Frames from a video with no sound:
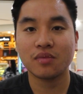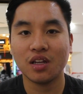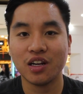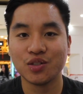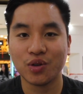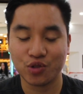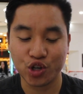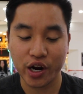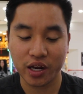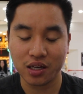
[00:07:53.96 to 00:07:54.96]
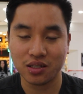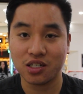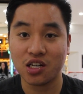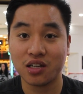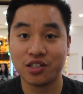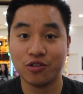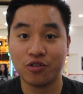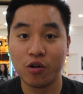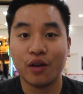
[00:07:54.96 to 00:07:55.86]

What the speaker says: The next one I'm trying is the char siu roll.